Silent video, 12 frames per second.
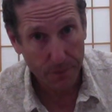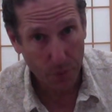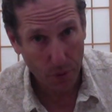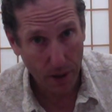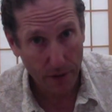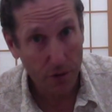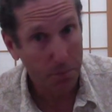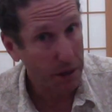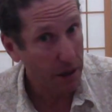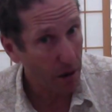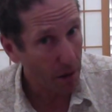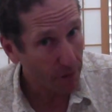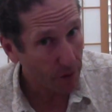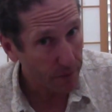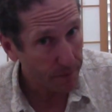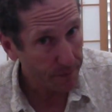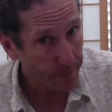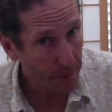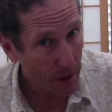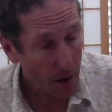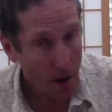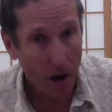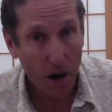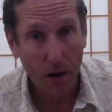Okay, so be careful.
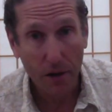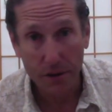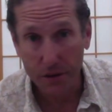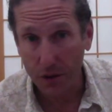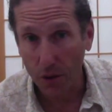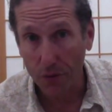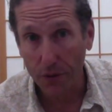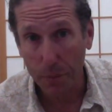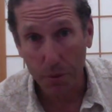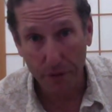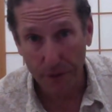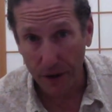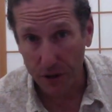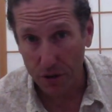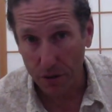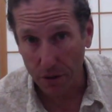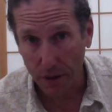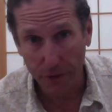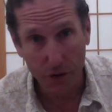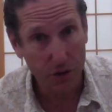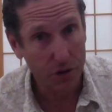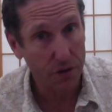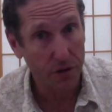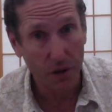Consult a professional if you're
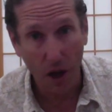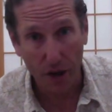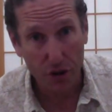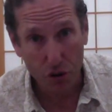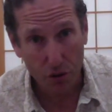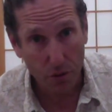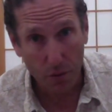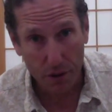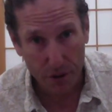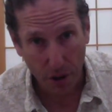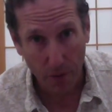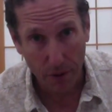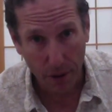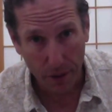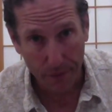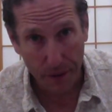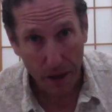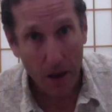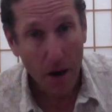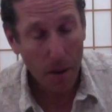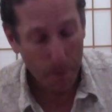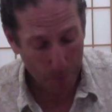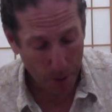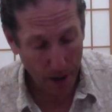not sure what's going on.
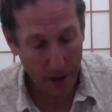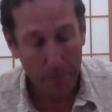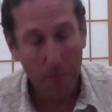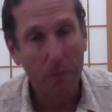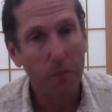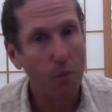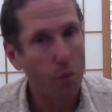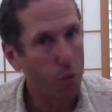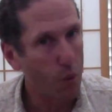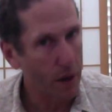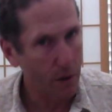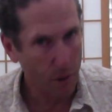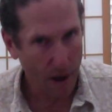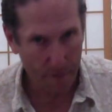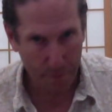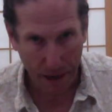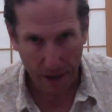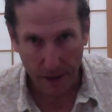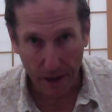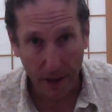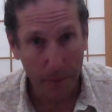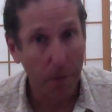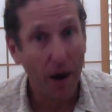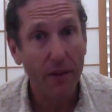But when you have pain down,
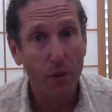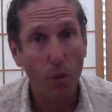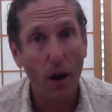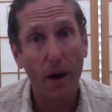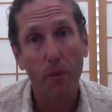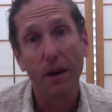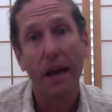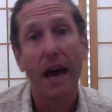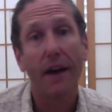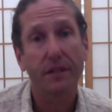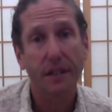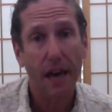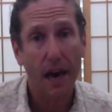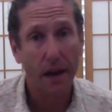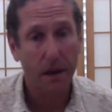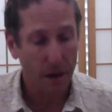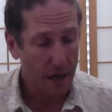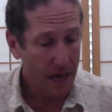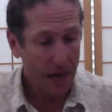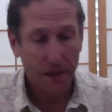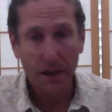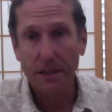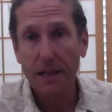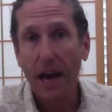like by the way, when you have sciatica, it
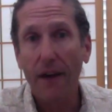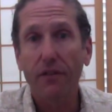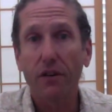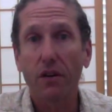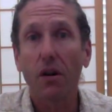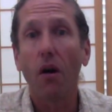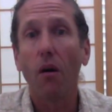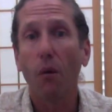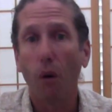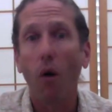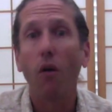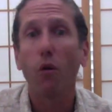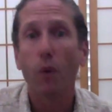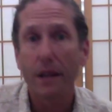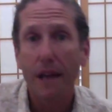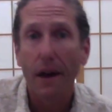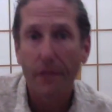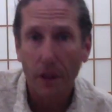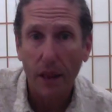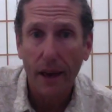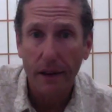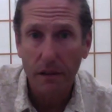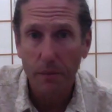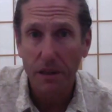doesn't have to go all the way down the
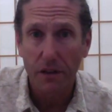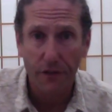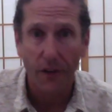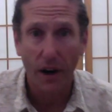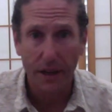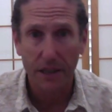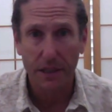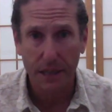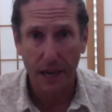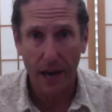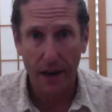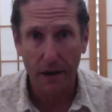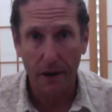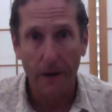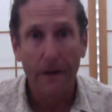leg to be defined as sciatica.